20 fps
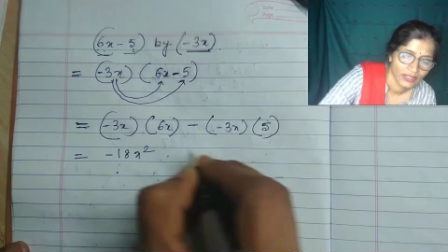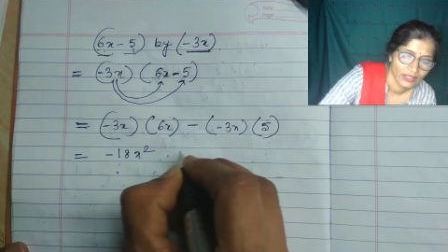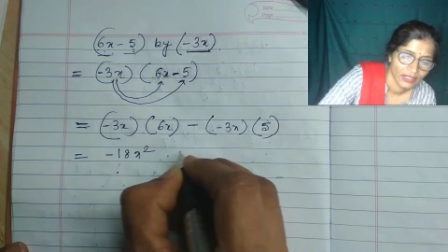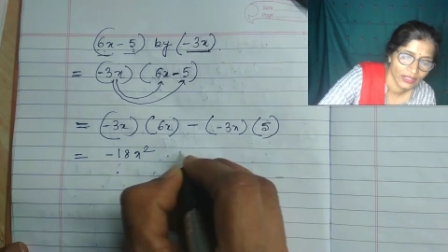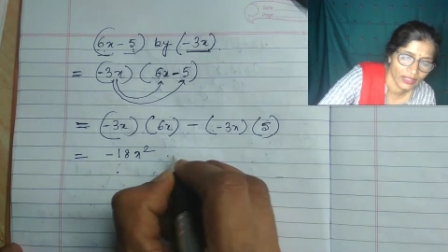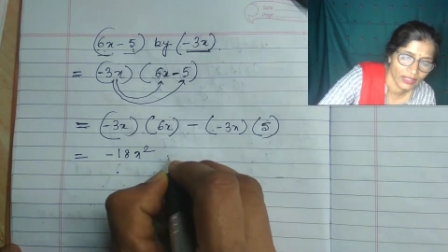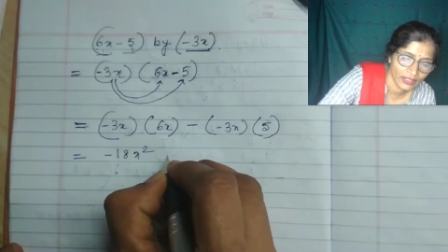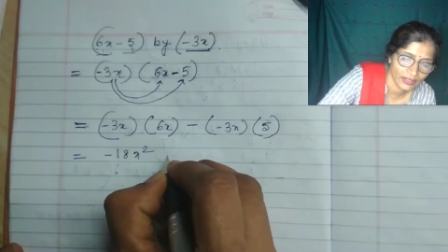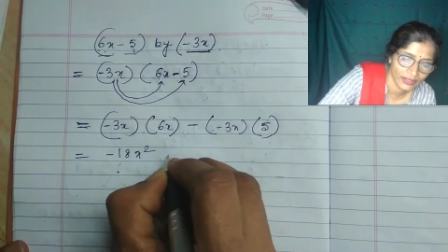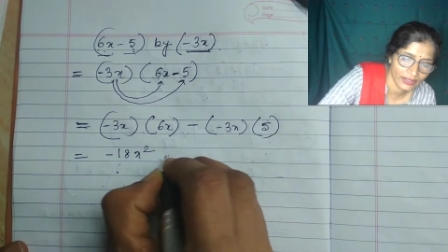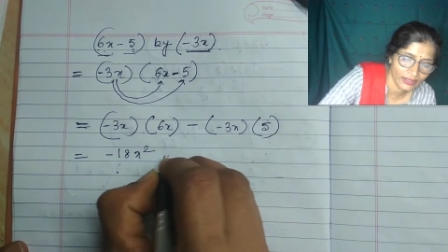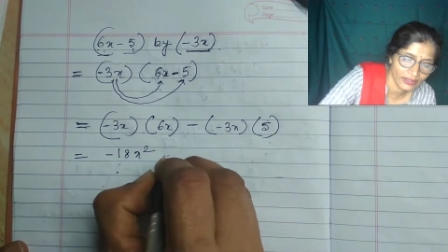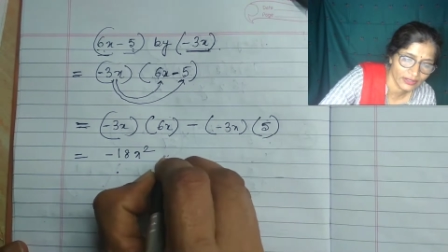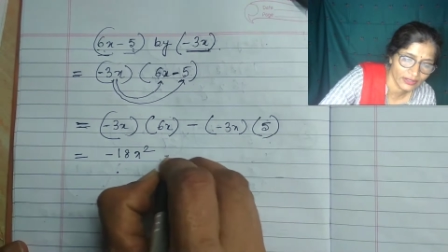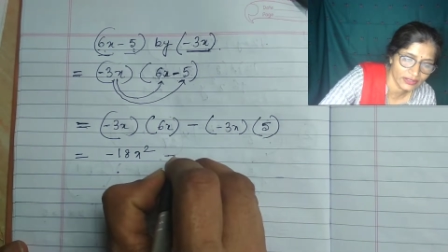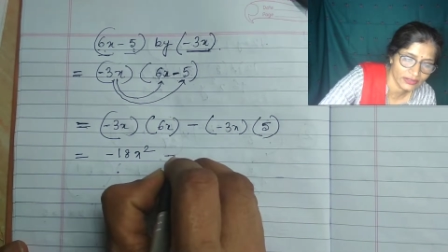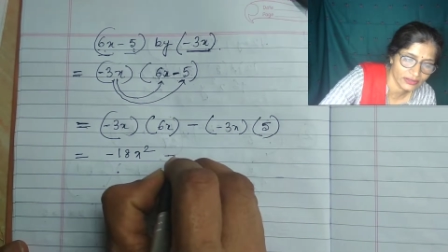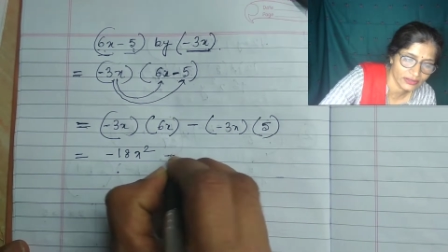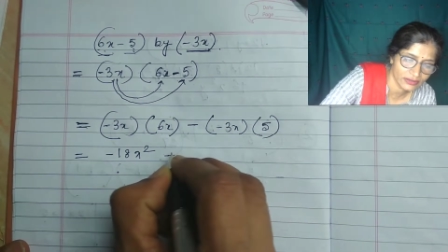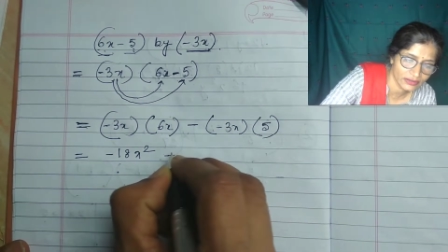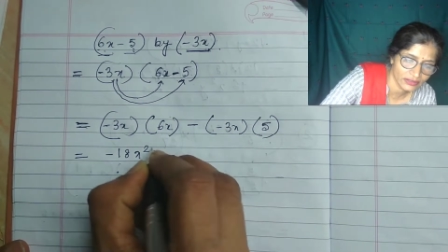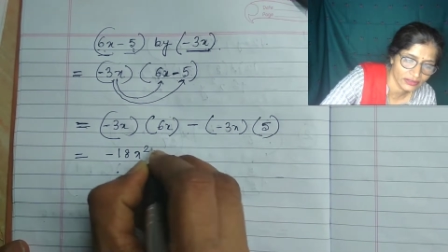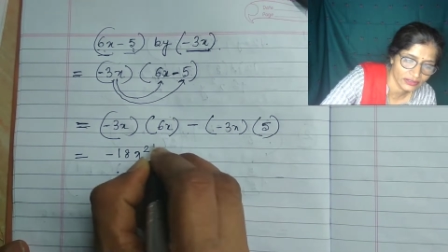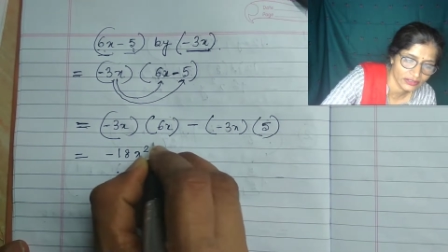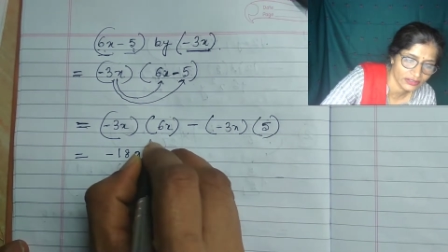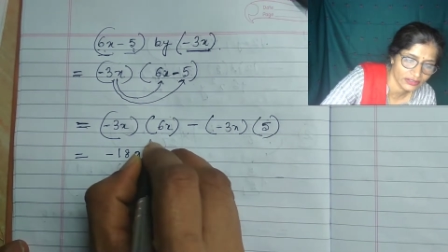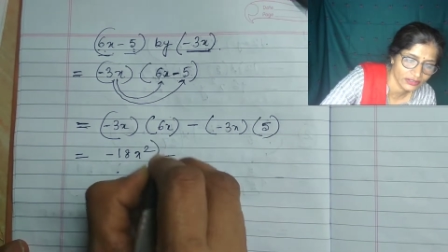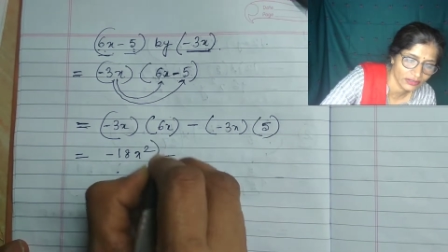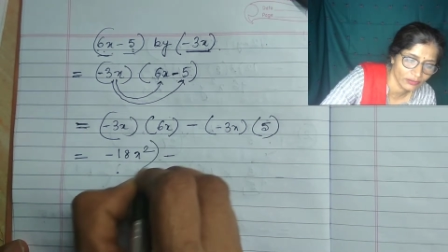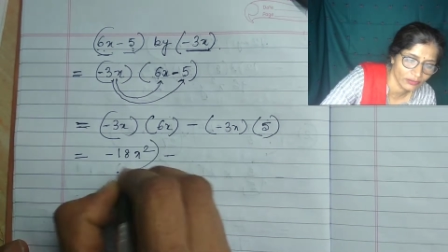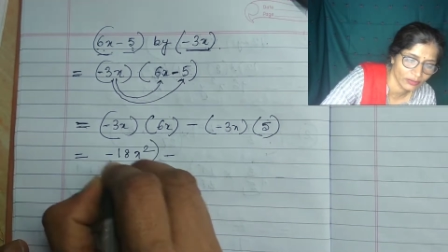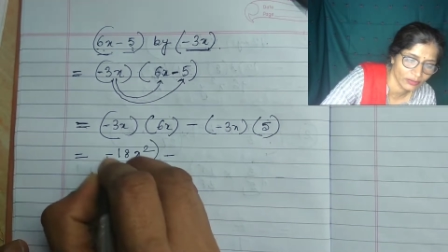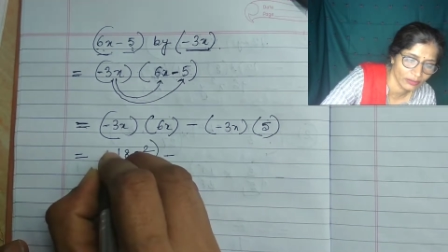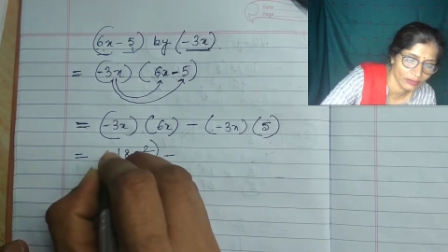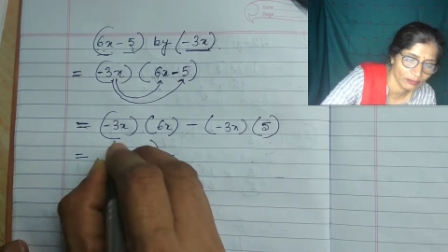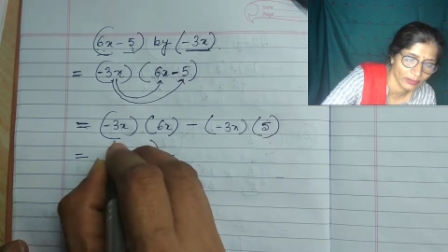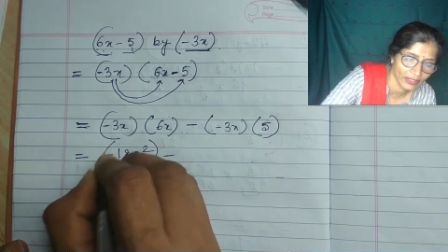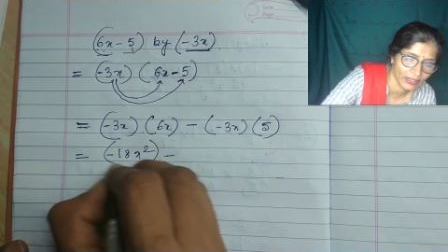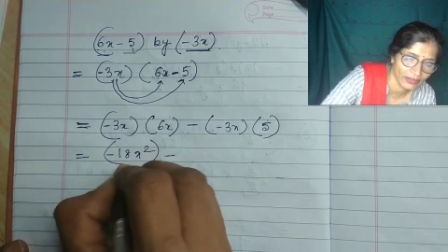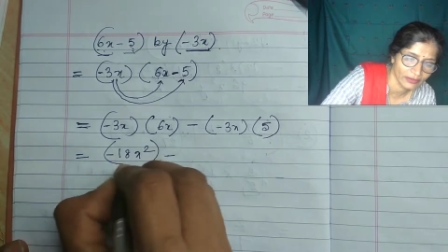Again this is the one
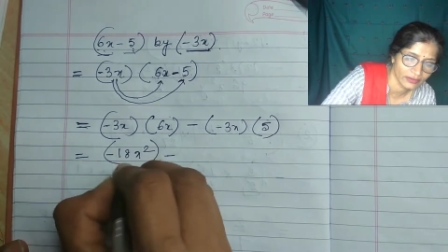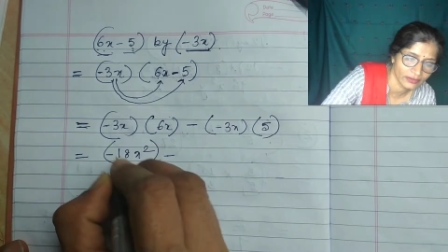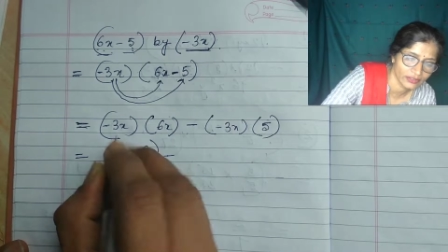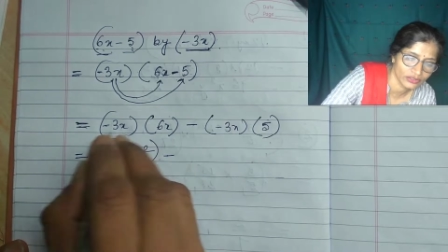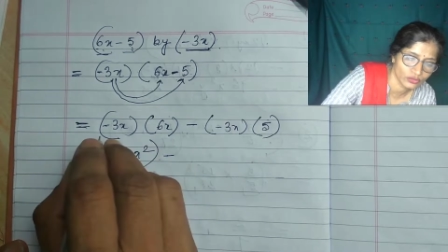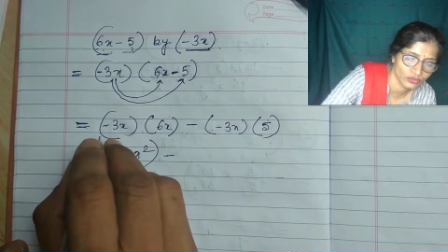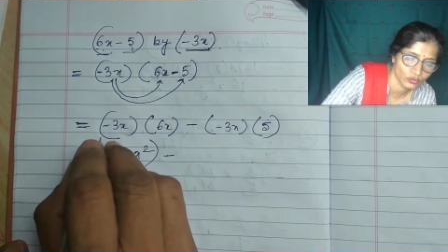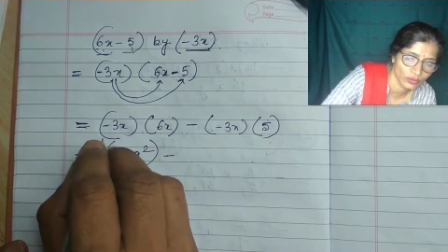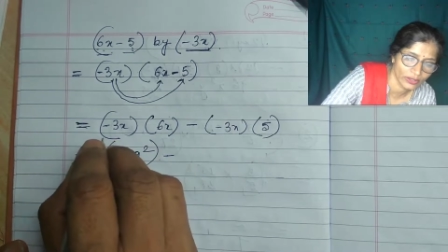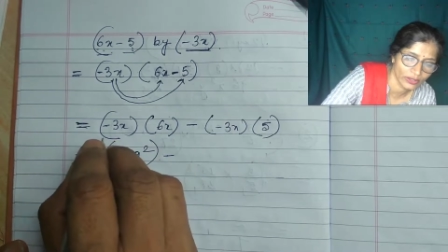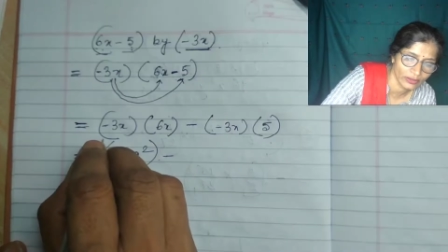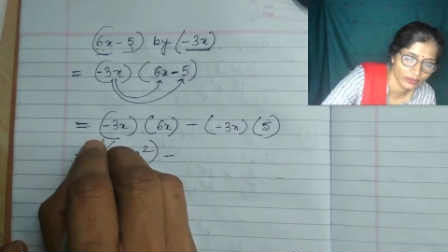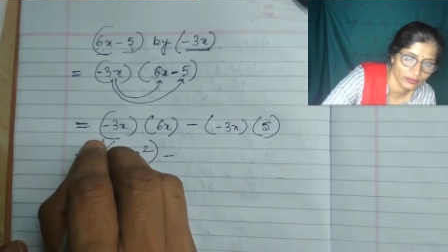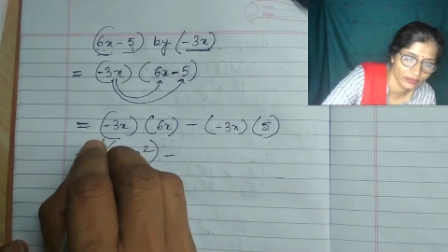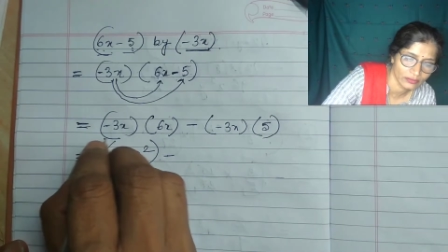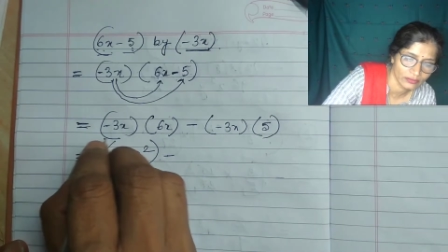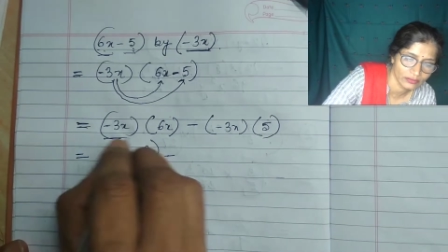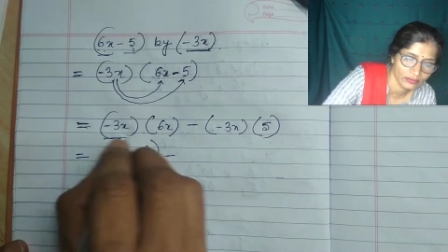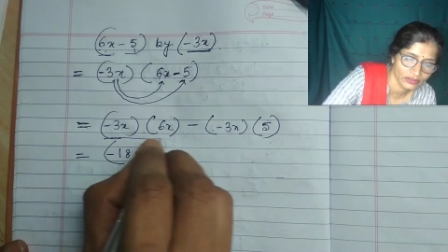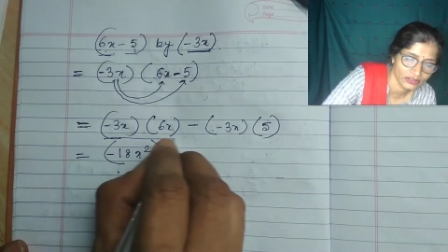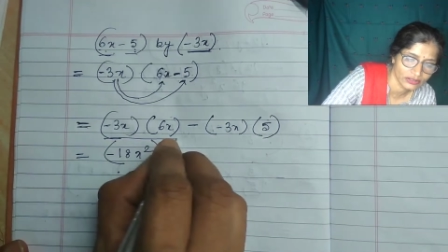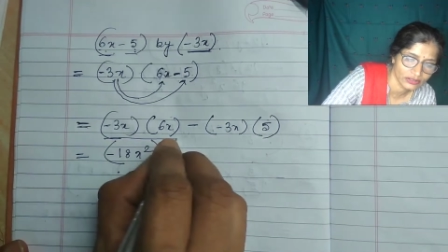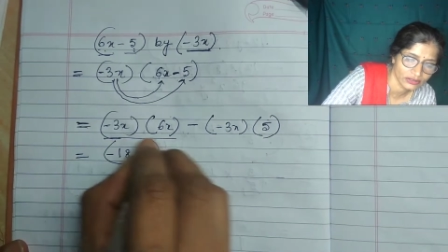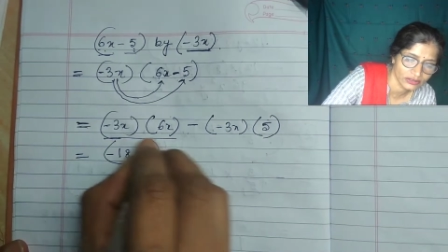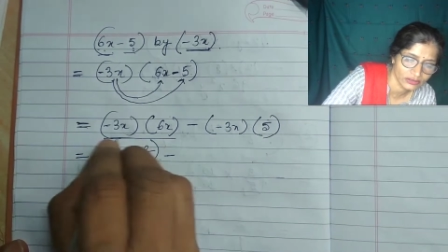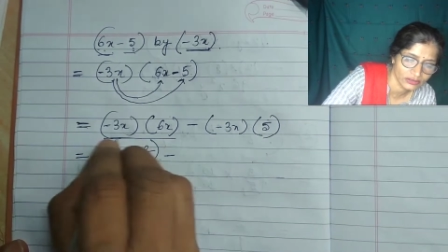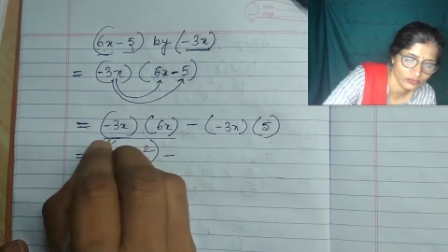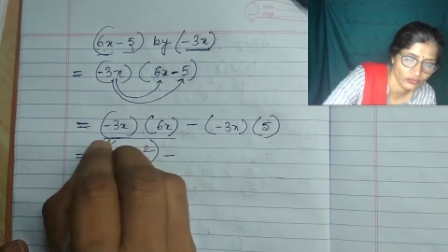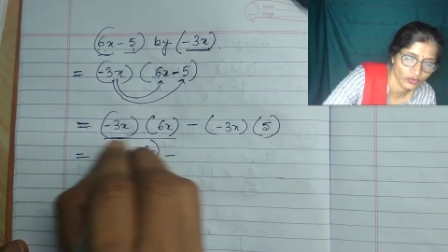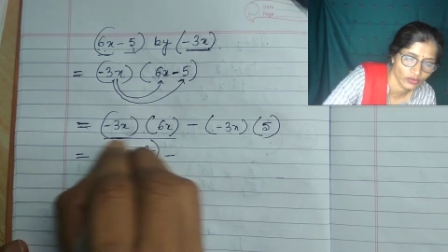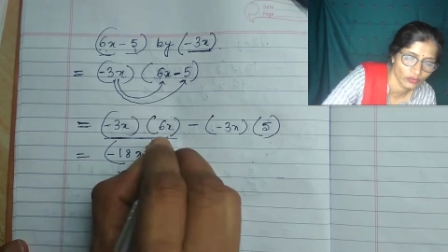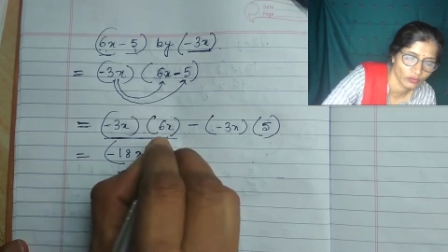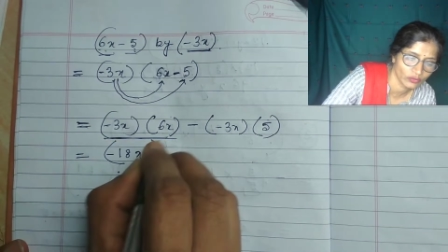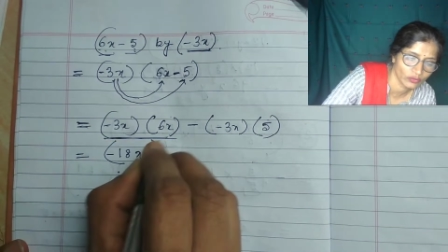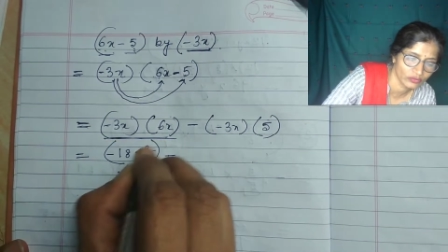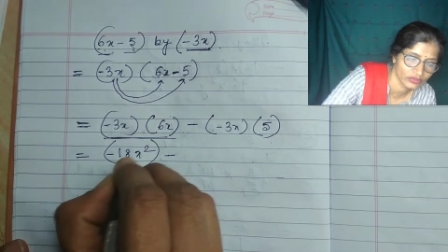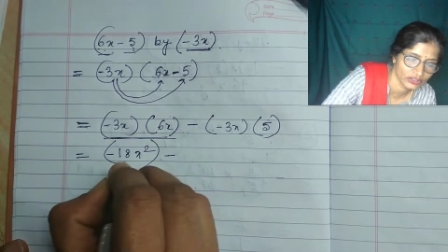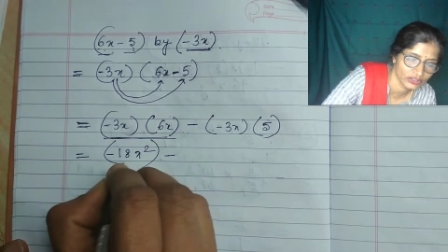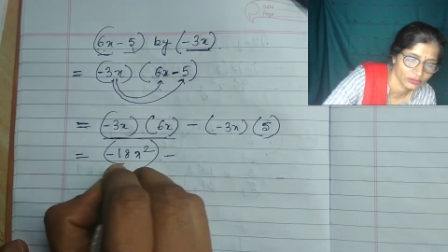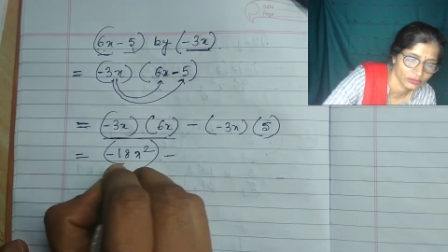part, this is for
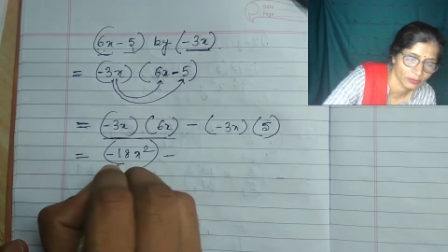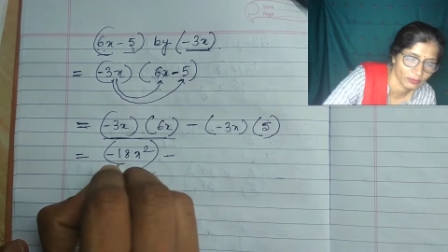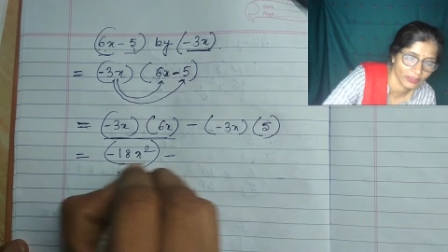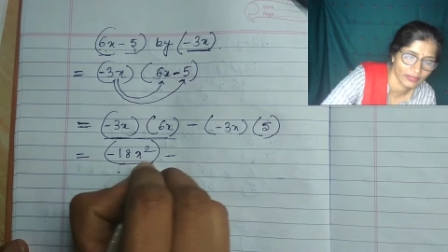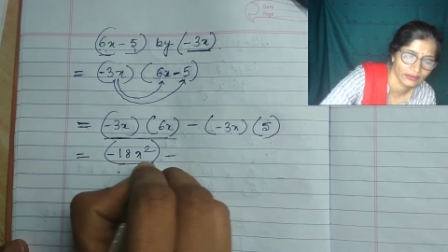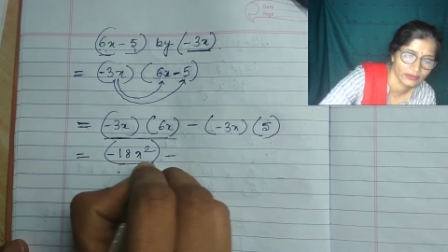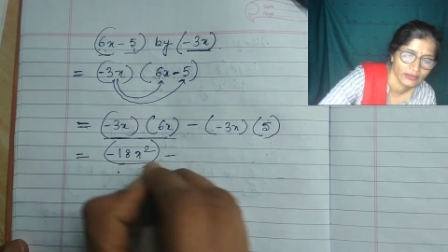this part.